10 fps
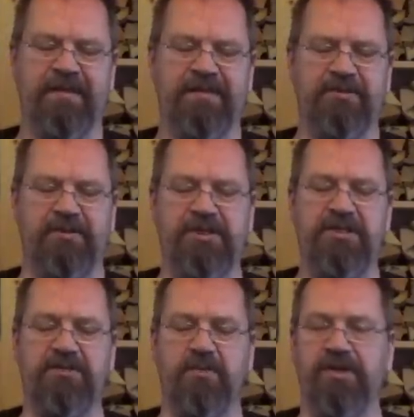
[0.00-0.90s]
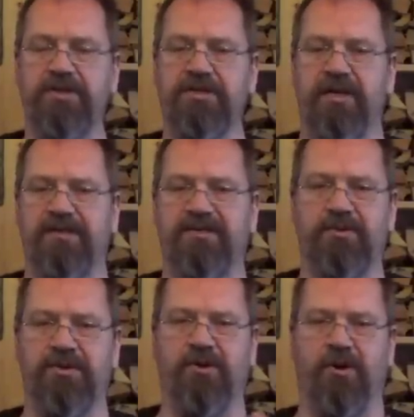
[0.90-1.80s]
So this is what he said
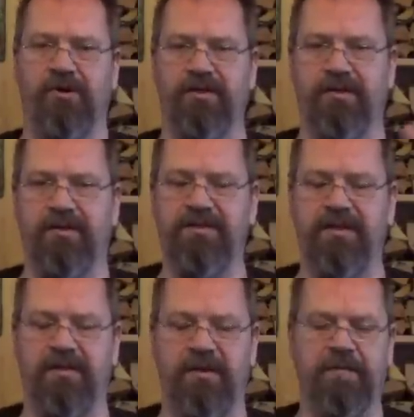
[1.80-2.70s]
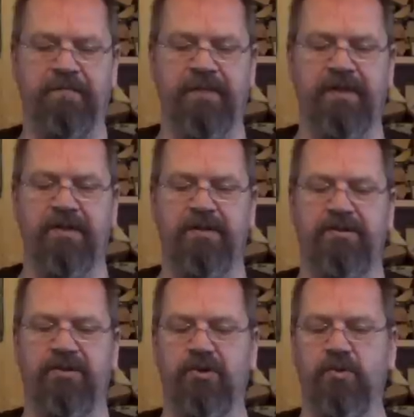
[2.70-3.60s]
to the colleague. He said,
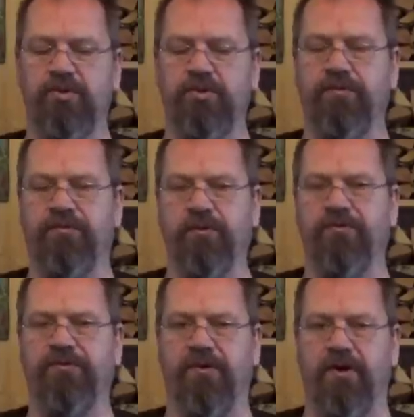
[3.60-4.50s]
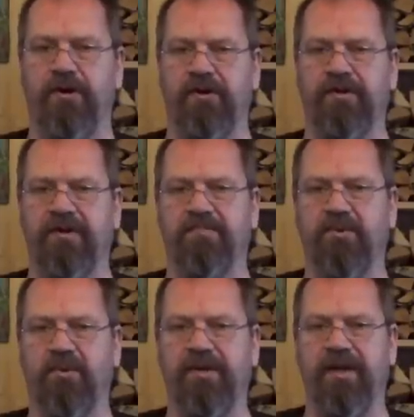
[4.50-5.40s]
tror du fortfarande
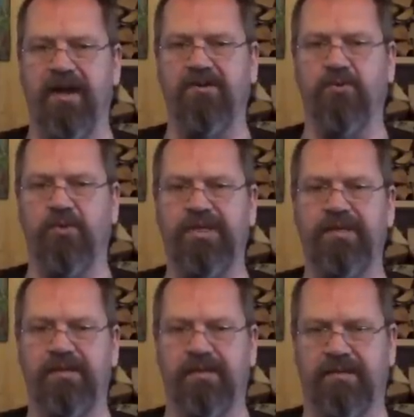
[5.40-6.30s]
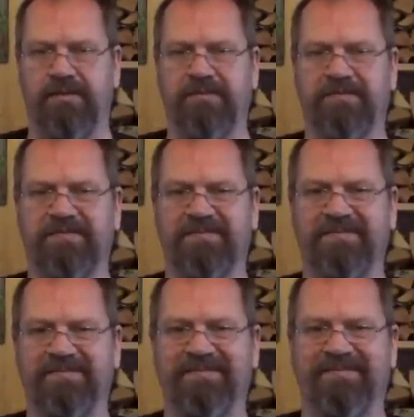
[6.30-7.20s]
på den här
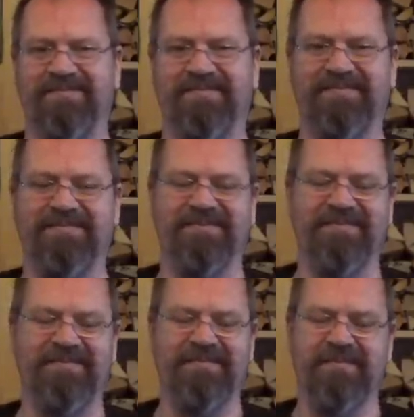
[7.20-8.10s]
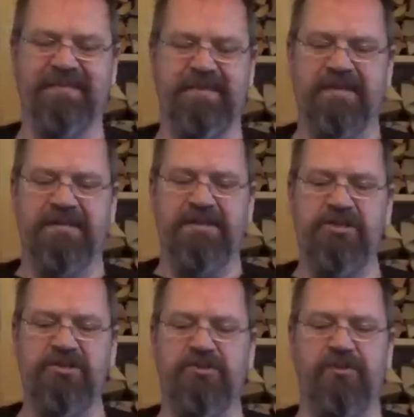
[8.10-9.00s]
skiten? This
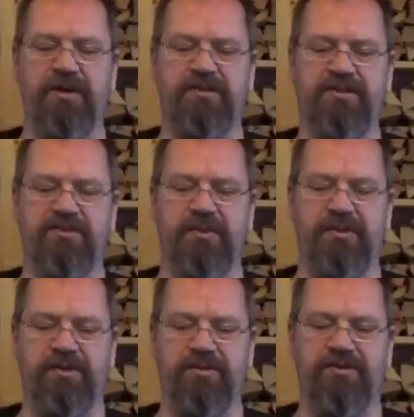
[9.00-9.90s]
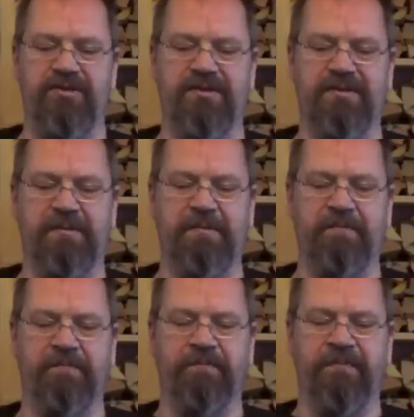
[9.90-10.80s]
is great Swedish,
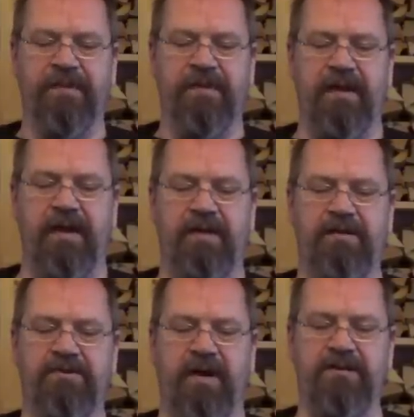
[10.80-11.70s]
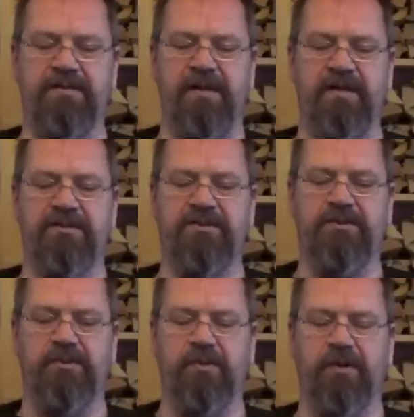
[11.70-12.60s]
and it translates
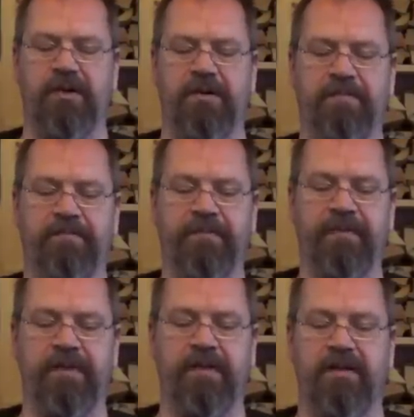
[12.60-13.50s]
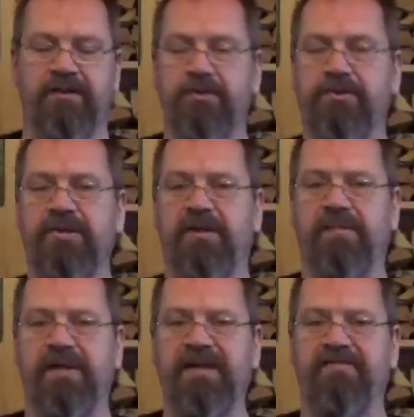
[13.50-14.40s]
to, do you still
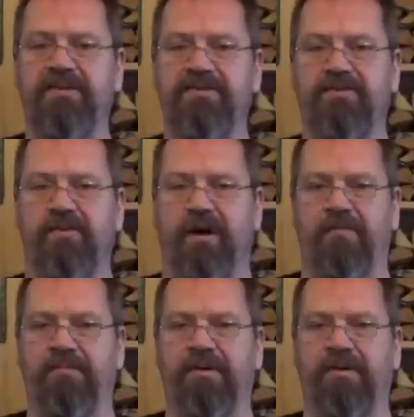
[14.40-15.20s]
believe this crap?